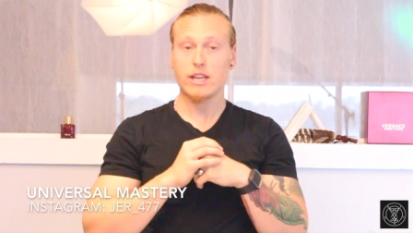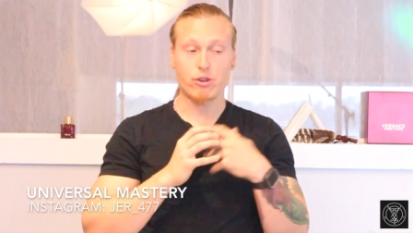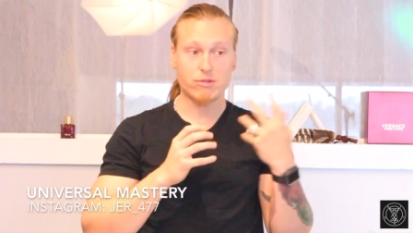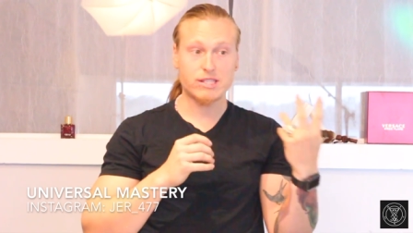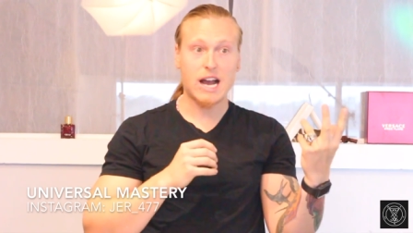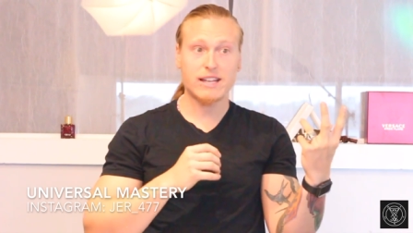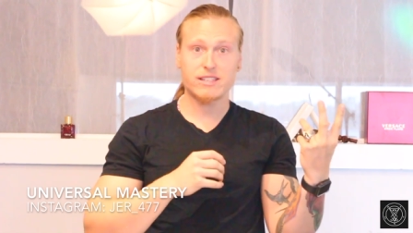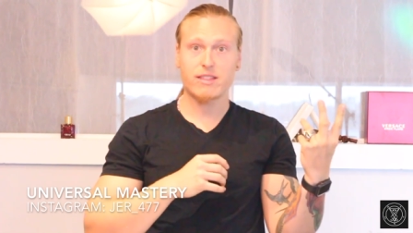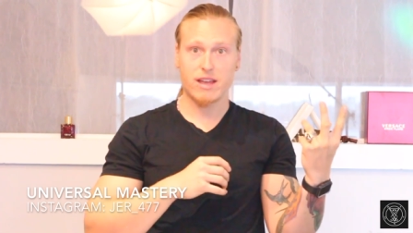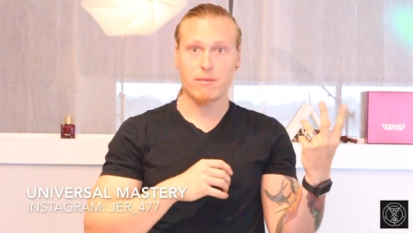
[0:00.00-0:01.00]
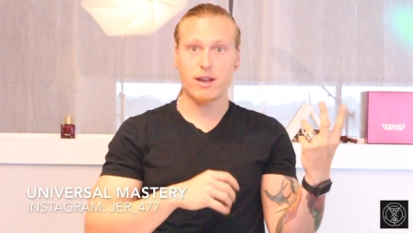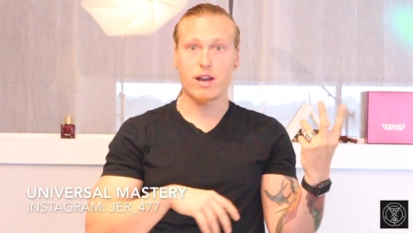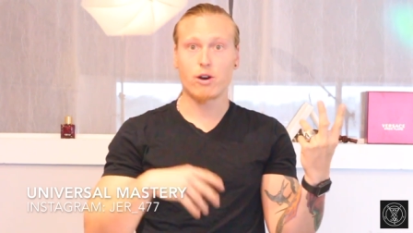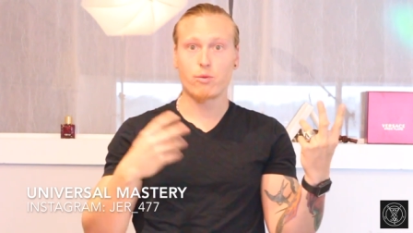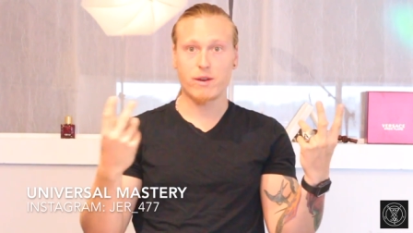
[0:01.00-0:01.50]
he resides in
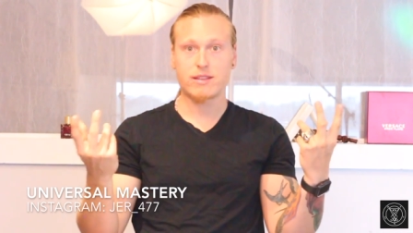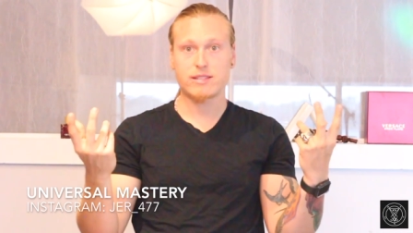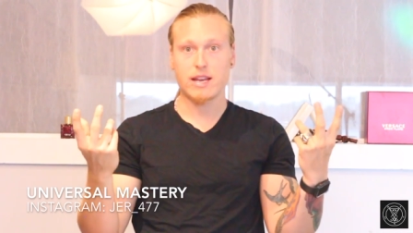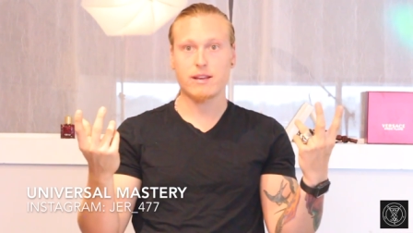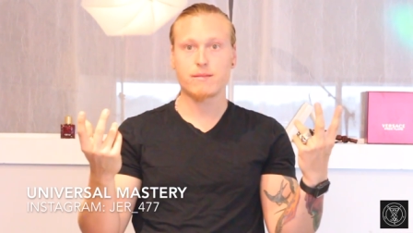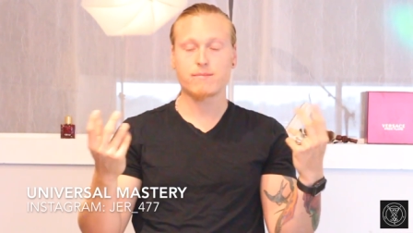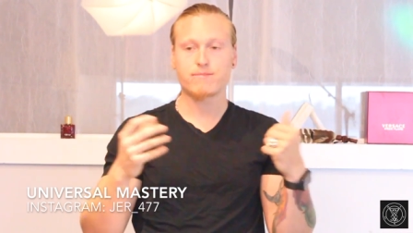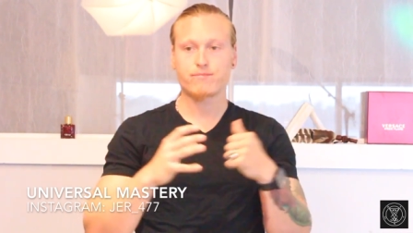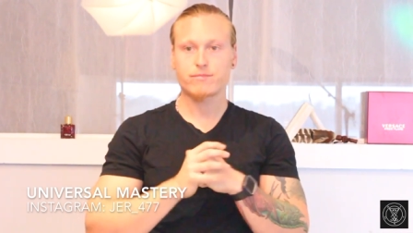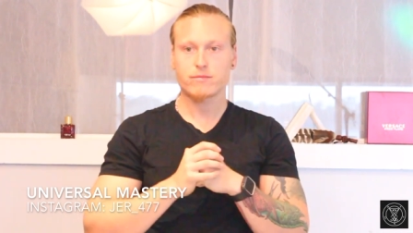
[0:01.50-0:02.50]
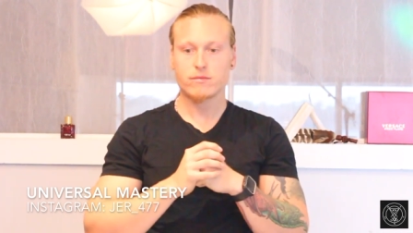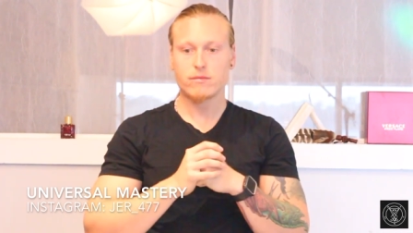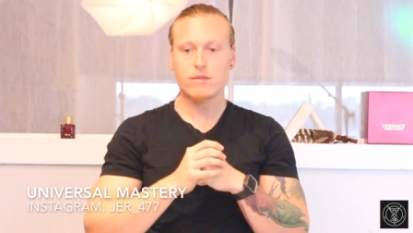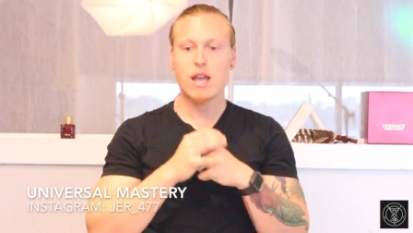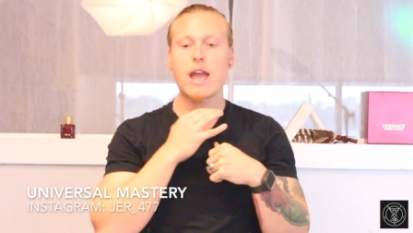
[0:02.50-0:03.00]
Thamiel with Satan,
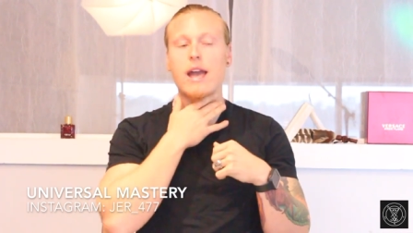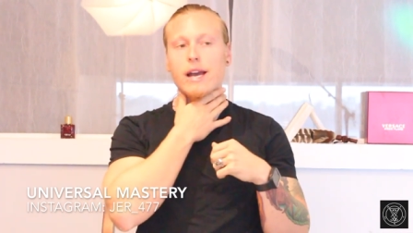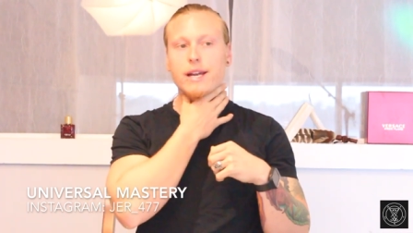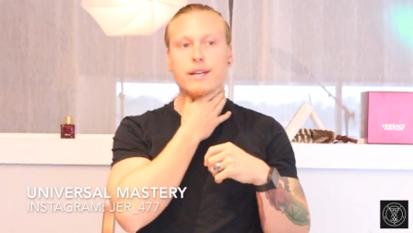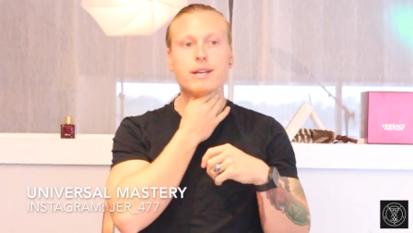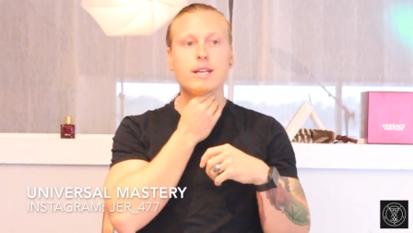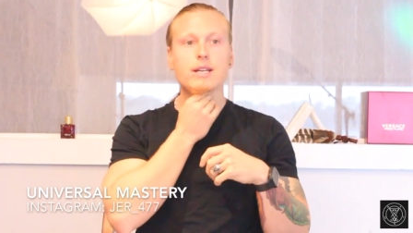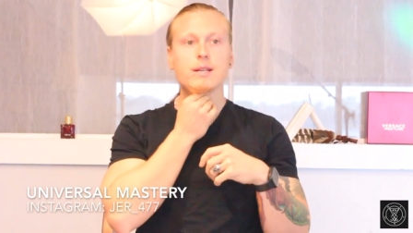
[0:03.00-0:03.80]
and